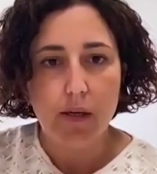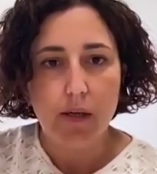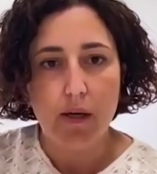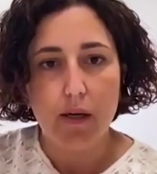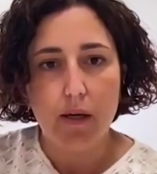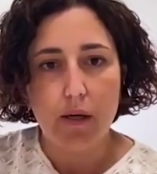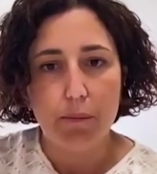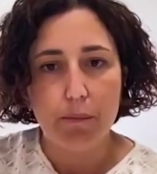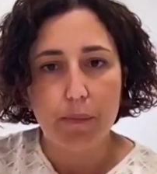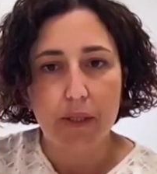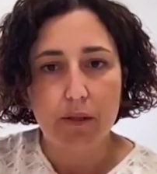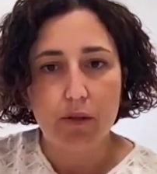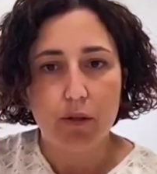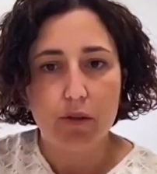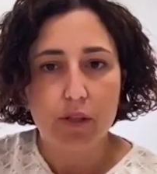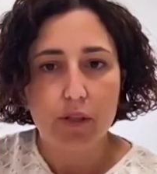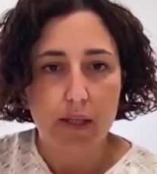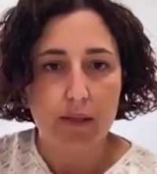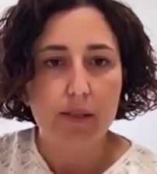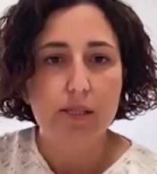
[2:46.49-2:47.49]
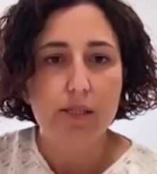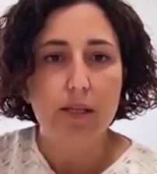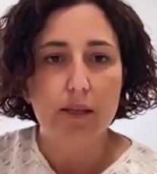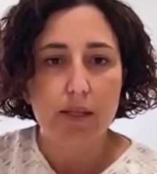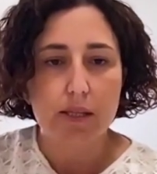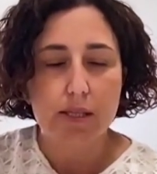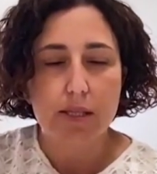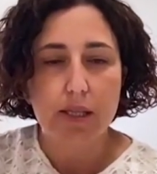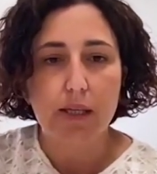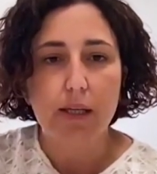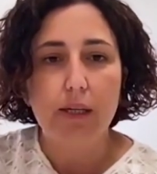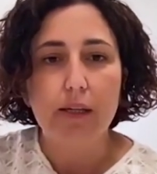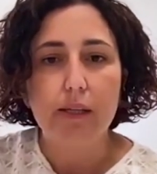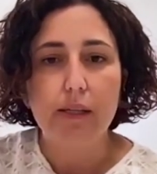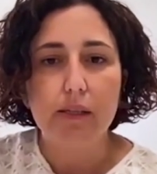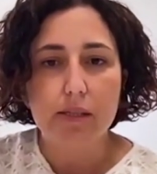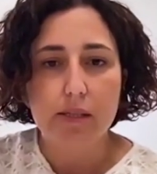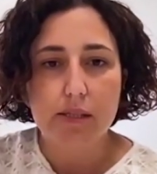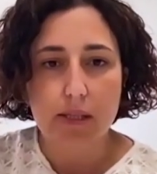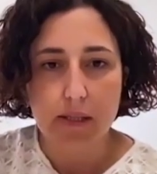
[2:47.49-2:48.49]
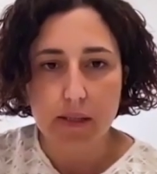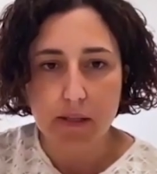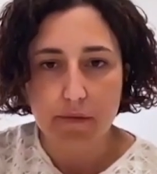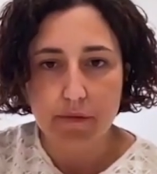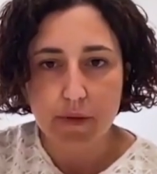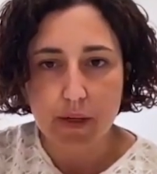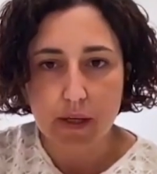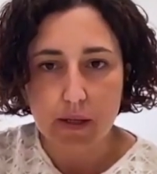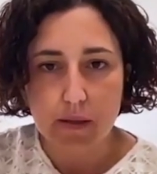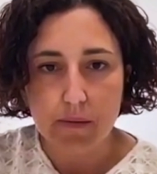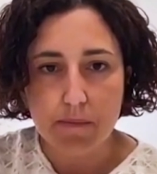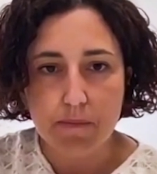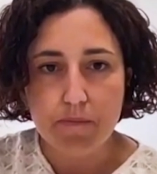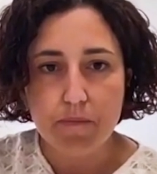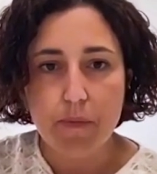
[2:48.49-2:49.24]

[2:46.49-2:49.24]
uh, but not yet statistically significant.